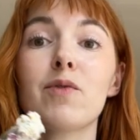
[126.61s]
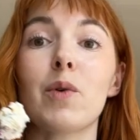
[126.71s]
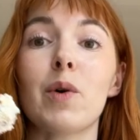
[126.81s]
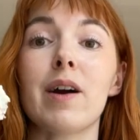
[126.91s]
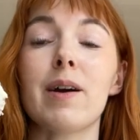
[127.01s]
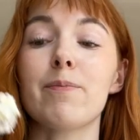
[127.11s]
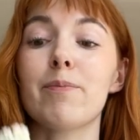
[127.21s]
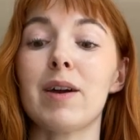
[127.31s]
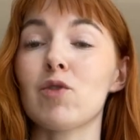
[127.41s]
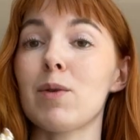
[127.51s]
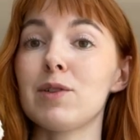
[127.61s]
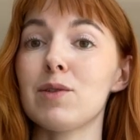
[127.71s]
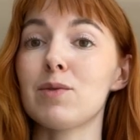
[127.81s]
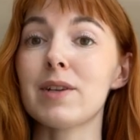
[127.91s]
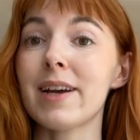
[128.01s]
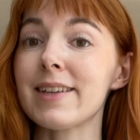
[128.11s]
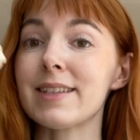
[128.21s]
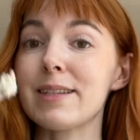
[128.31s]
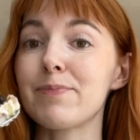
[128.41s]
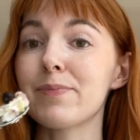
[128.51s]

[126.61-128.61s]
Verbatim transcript: for my drama shoot tonight.